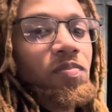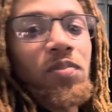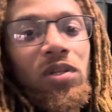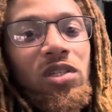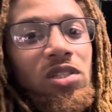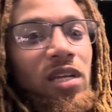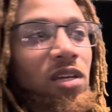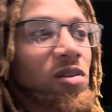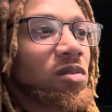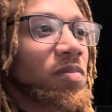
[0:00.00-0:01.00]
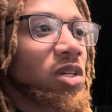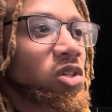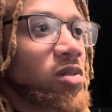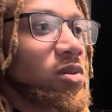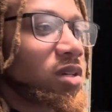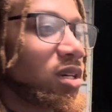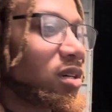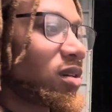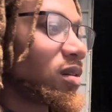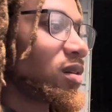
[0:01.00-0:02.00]
put this thing on big turbo
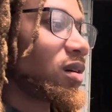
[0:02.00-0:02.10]
kit.